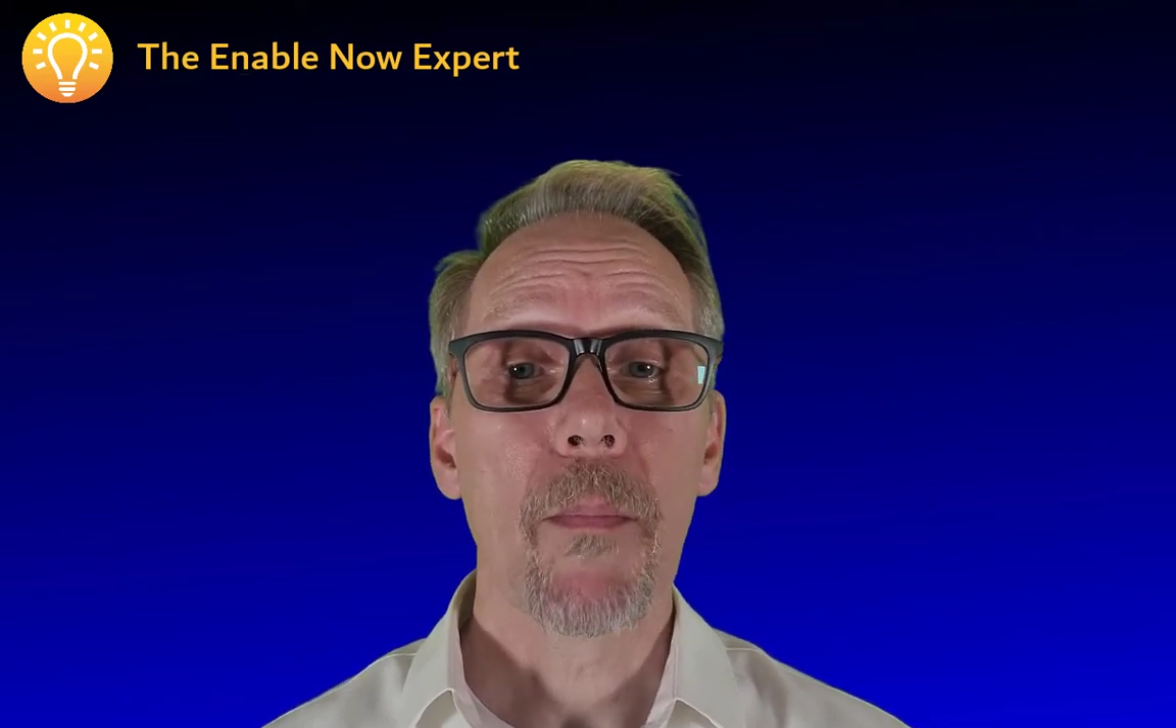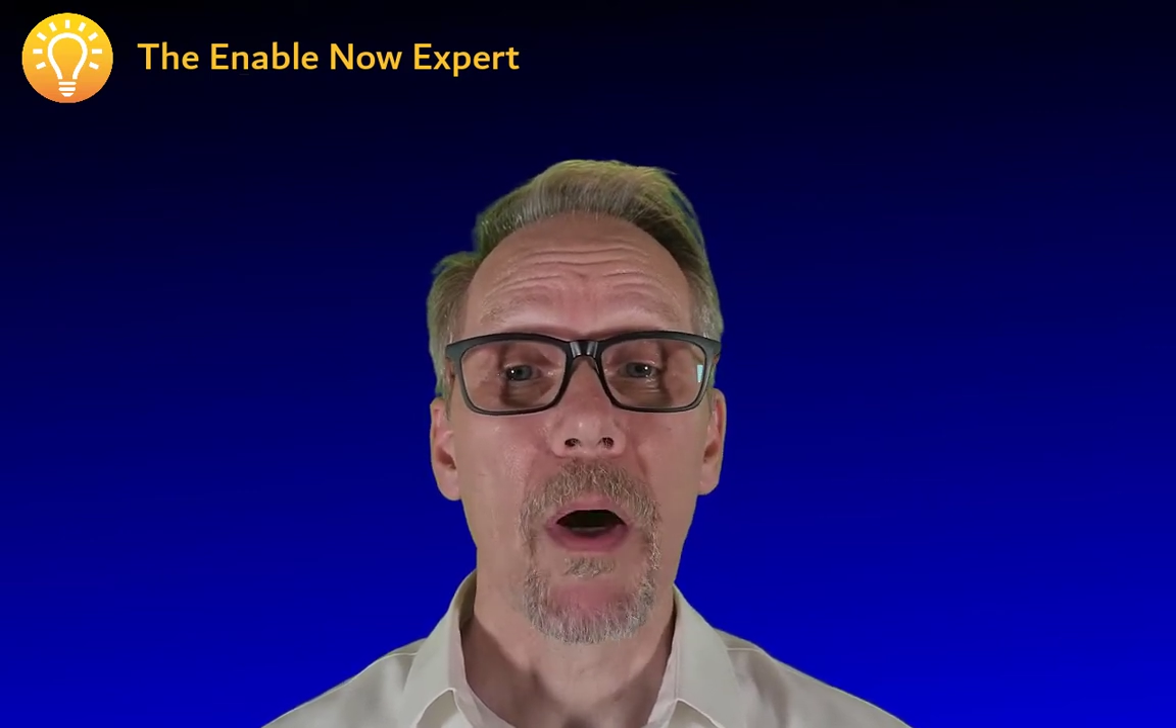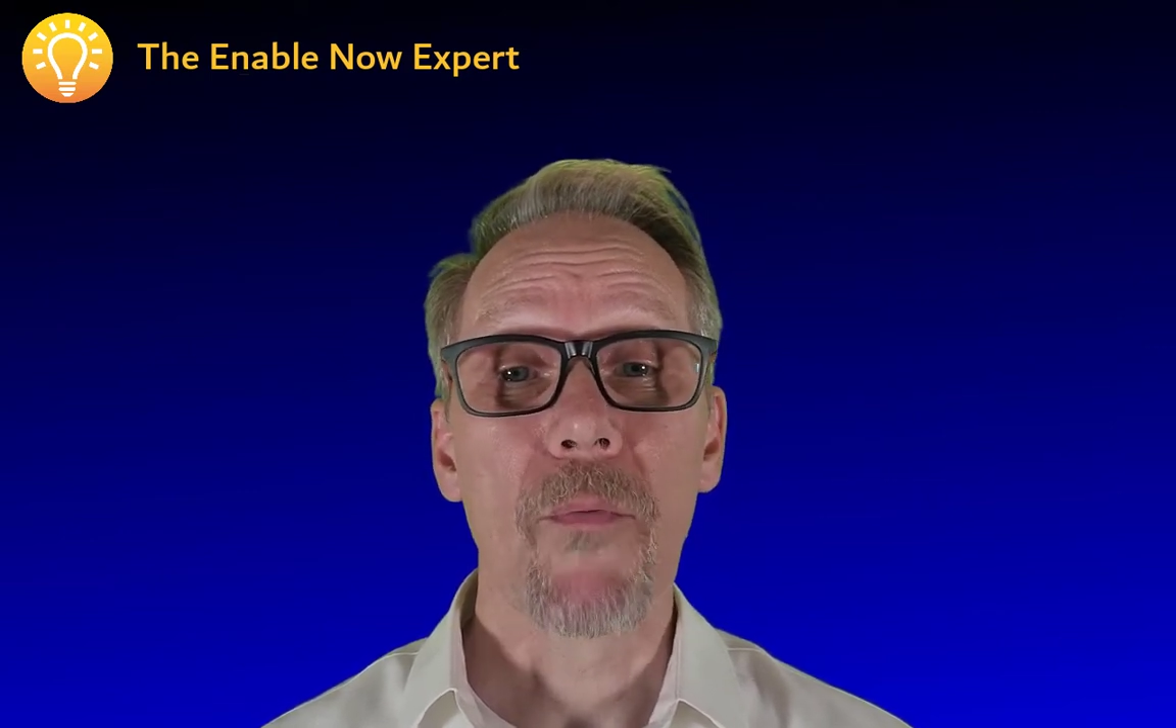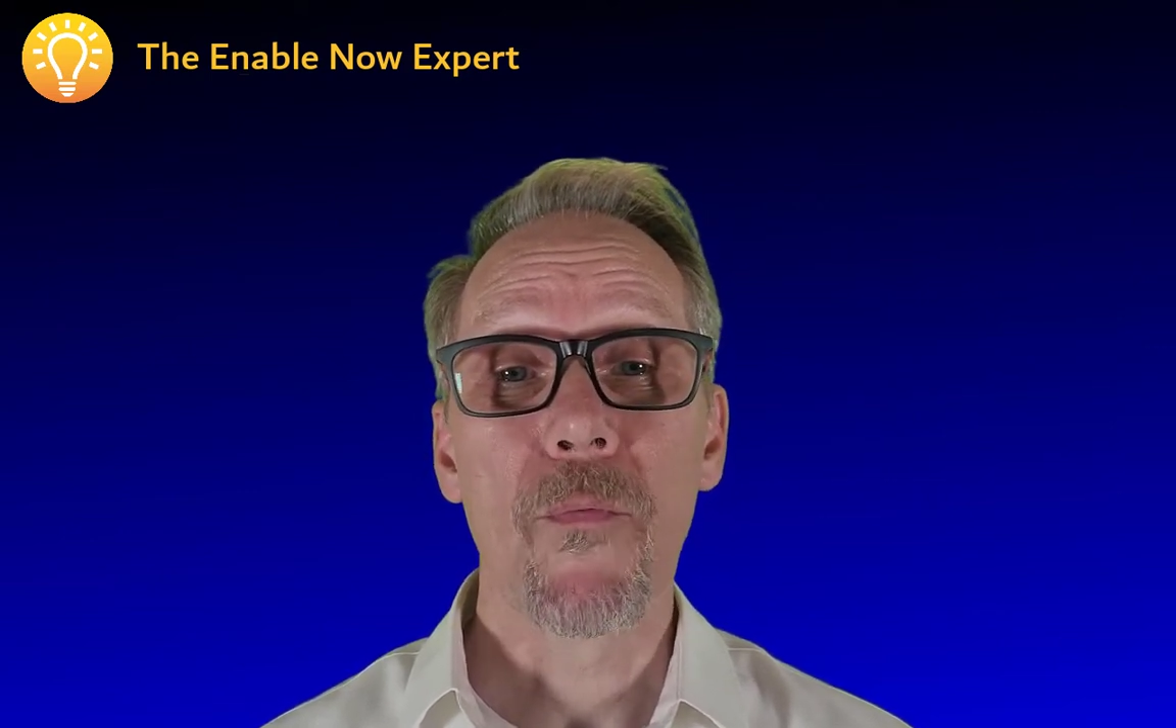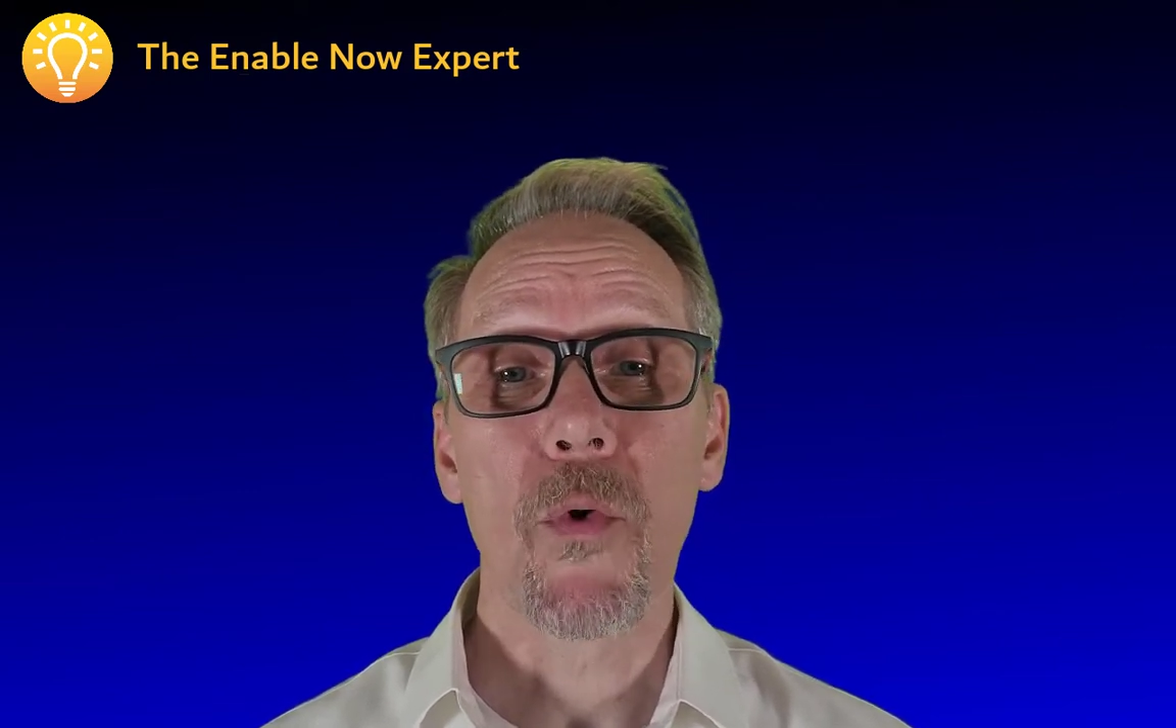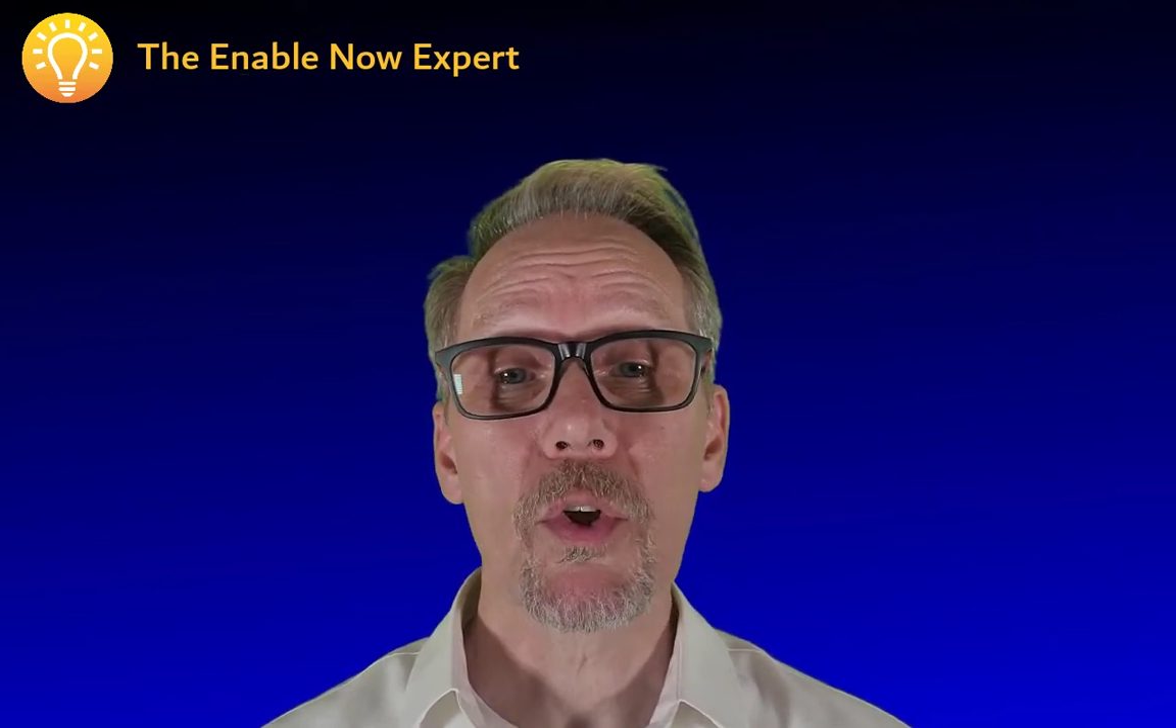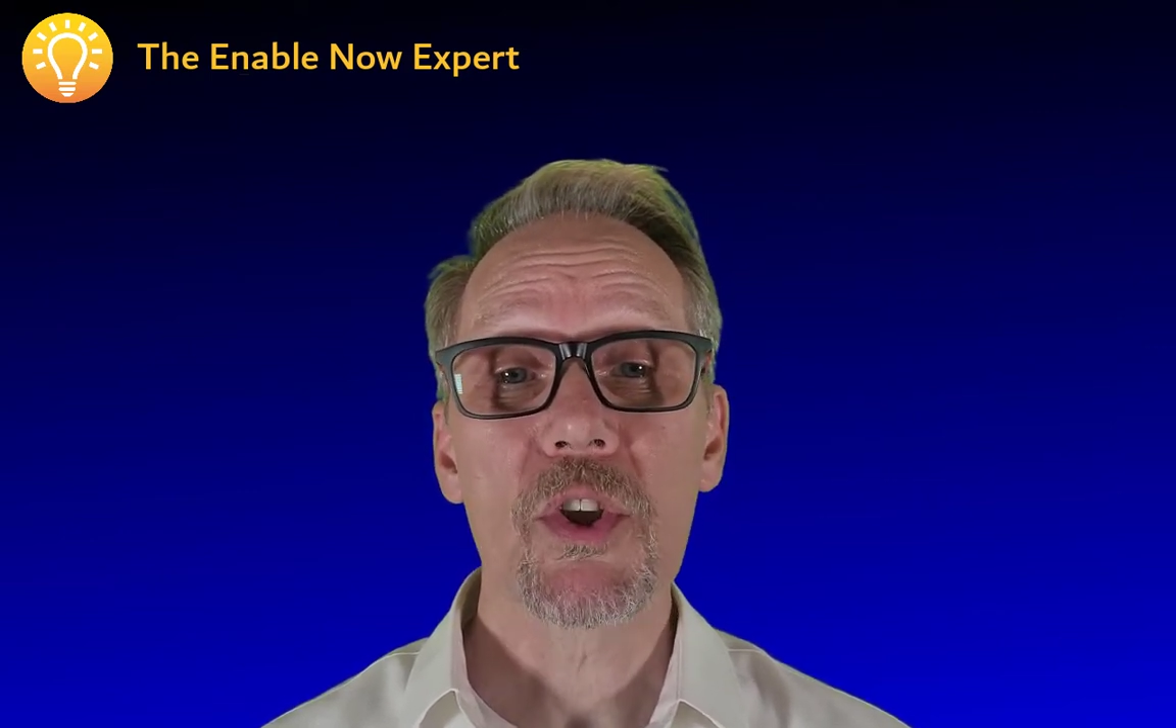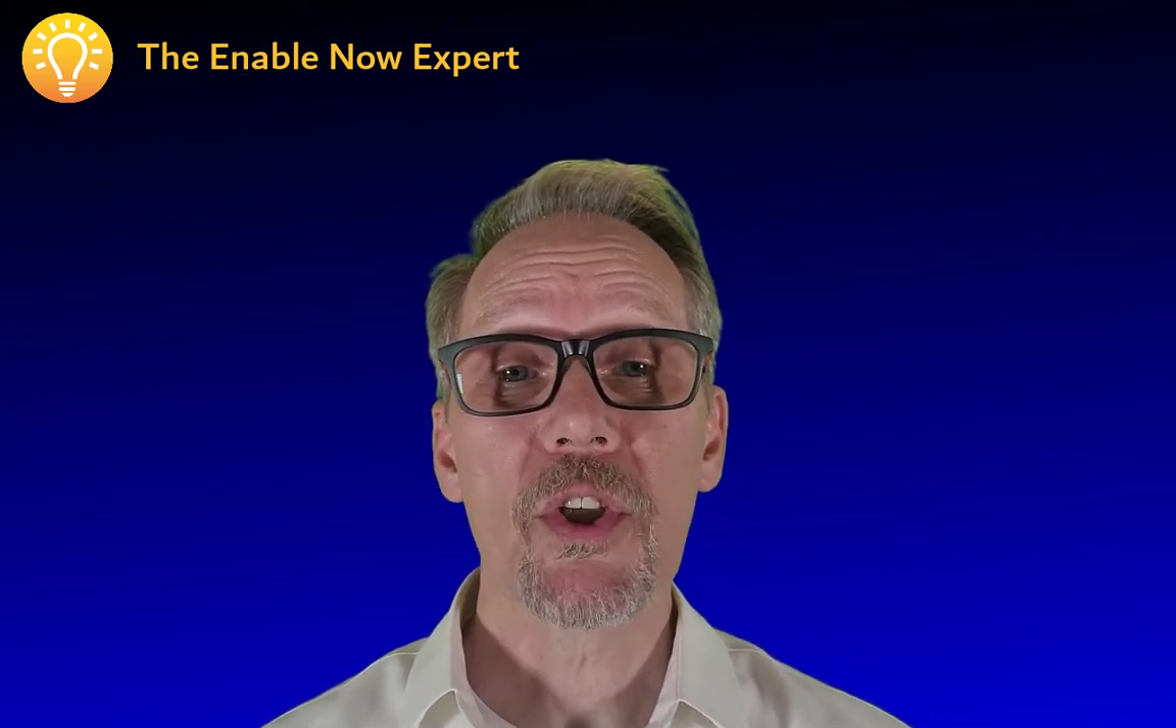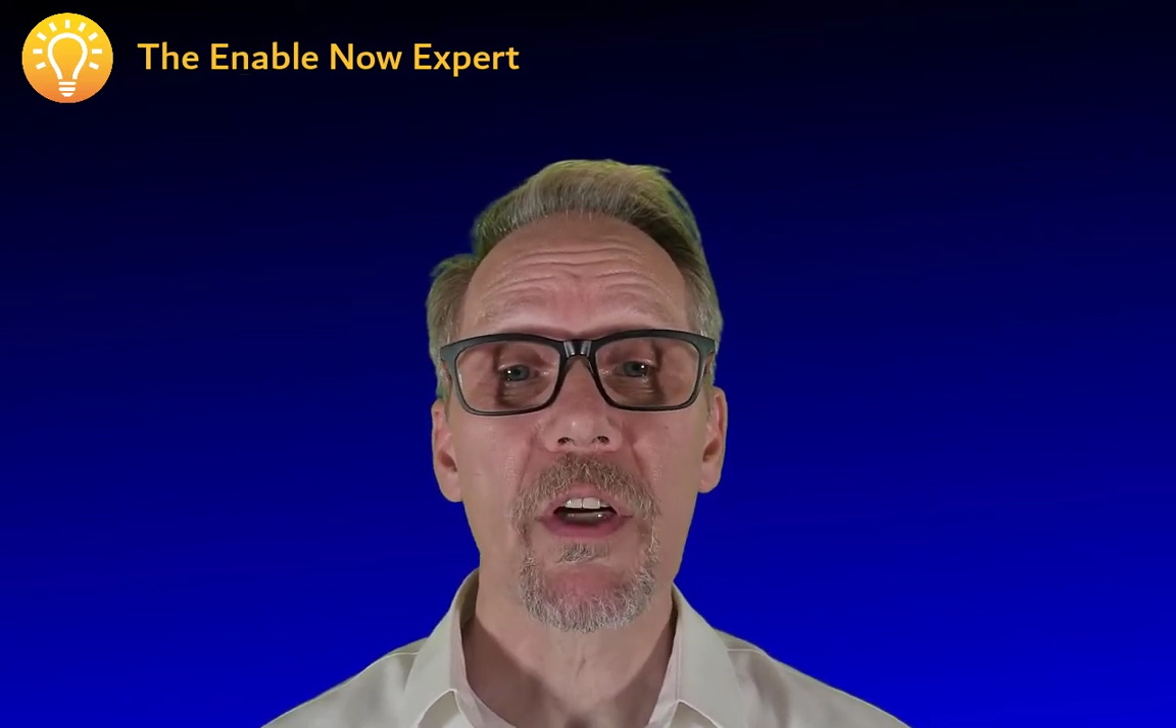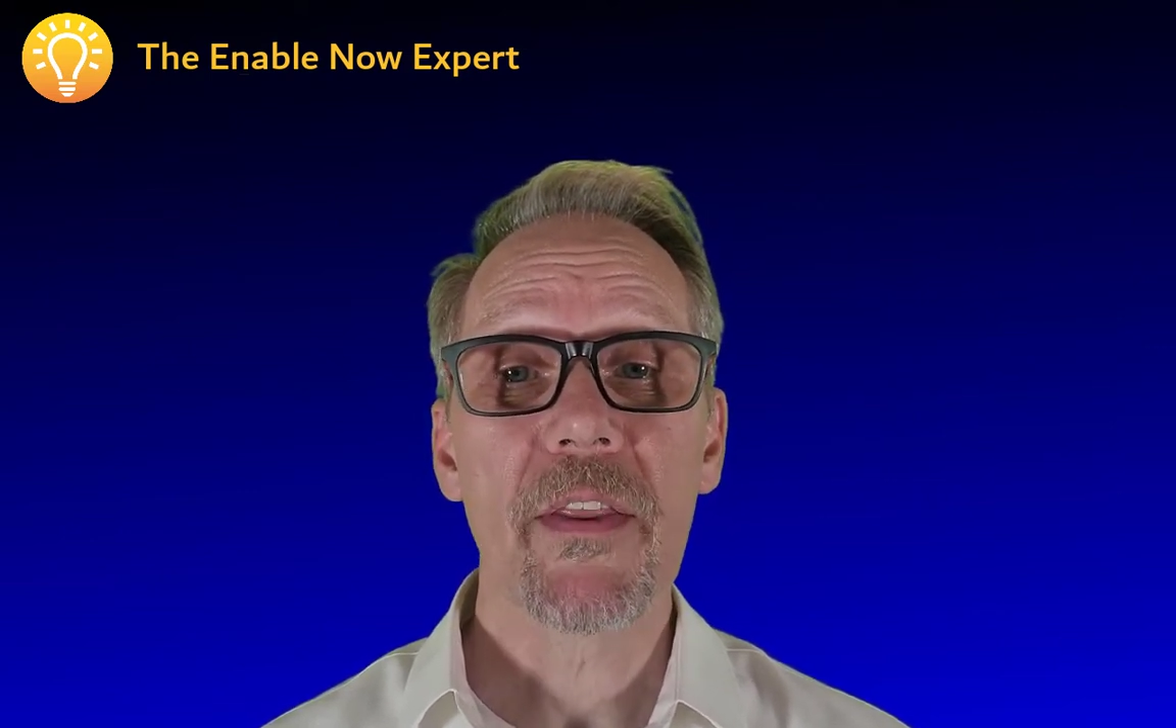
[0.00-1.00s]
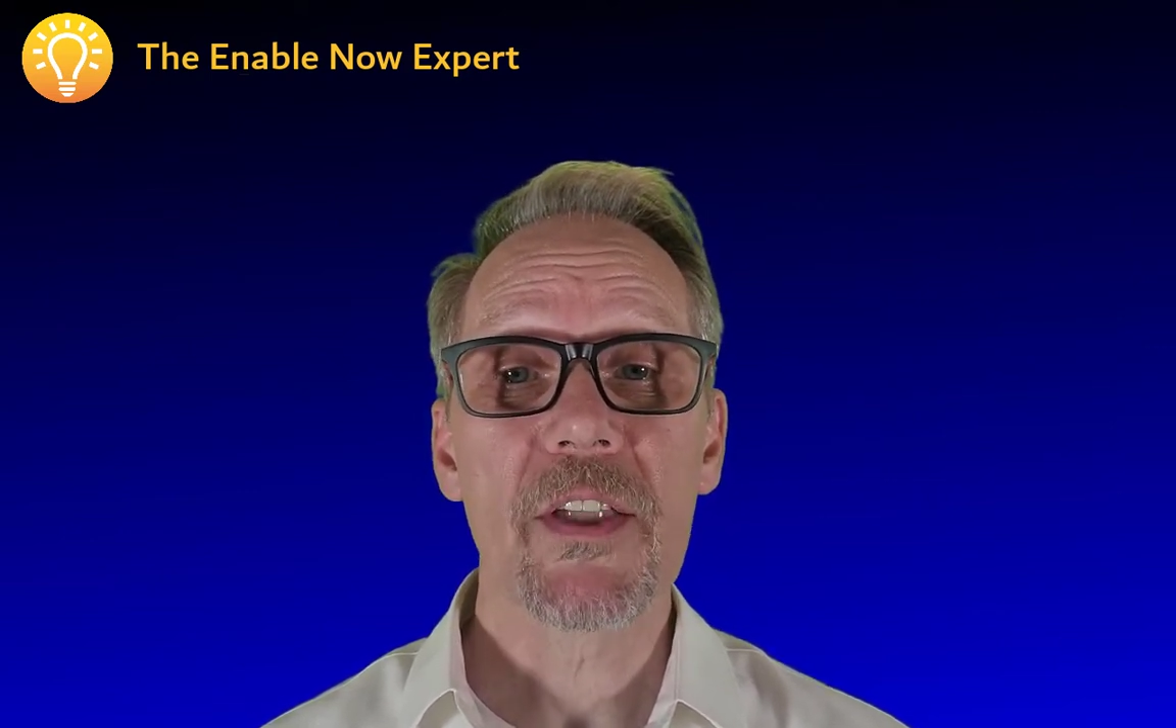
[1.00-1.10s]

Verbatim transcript: but unfortunately,